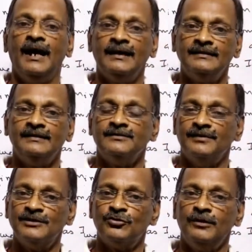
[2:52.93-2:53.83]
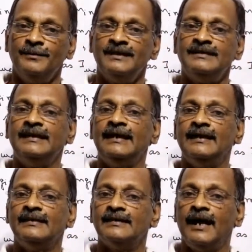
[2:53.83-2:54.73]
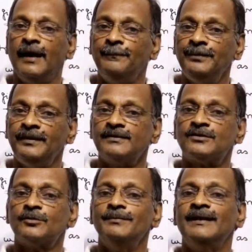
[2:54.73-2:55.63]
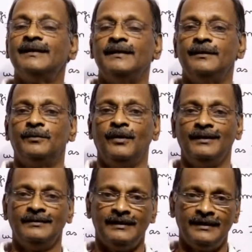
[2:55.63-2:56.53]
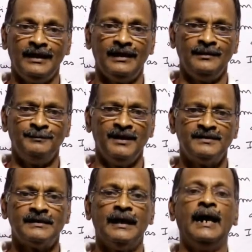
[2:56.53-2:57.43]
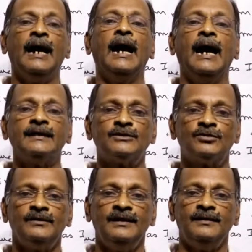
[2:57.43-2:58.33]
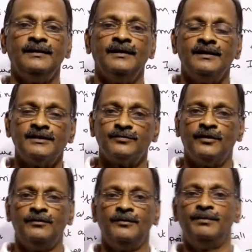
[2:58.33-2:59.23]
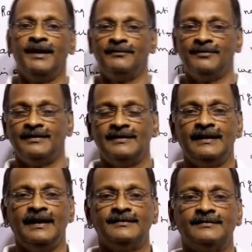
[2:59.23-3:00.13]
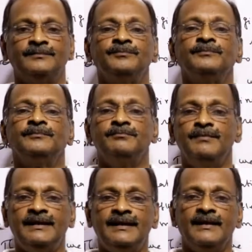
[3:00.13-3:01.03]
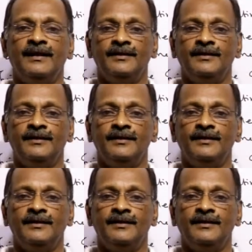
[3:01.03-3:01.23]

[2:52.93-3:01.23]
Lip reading: And the virtual image, they appears to meet at a point. The real image actually is formed by when the rays meeting